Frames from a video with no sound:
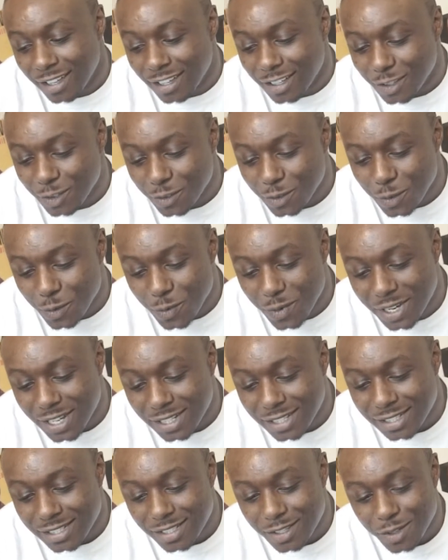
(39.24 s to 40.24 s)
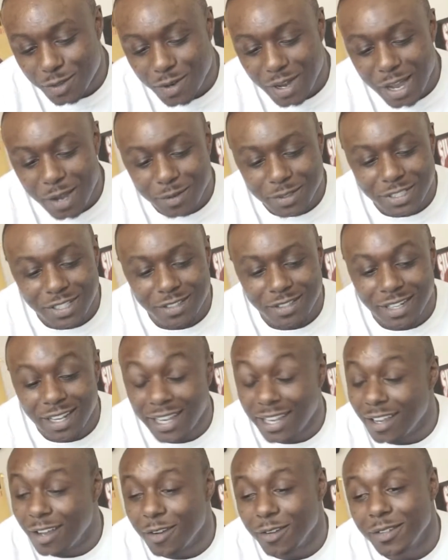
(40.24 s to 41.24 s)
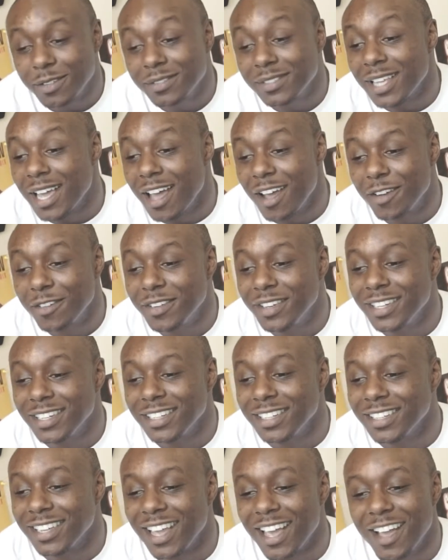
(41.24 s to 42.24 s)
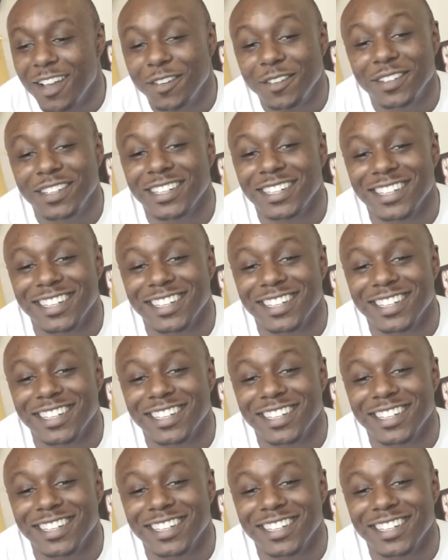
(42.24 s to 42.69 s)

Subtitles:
You do well in school. How was your day? Oh, it was already. Already.